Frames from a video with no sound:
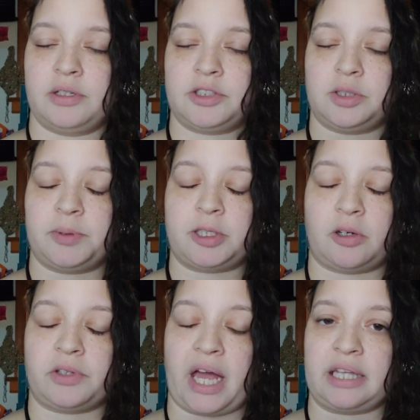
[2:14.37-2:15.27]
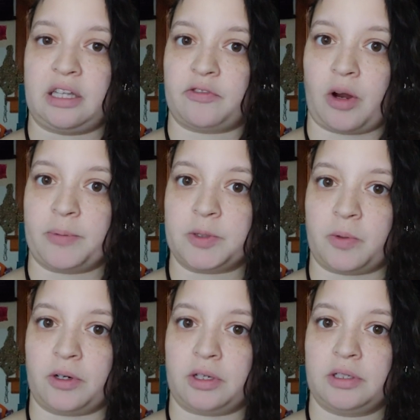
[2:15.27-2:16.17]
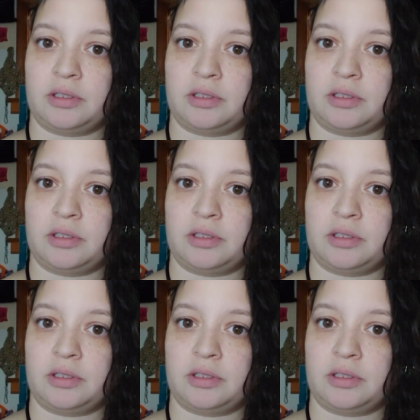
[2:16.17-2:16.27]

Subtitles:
truth be told, I love Robin's work.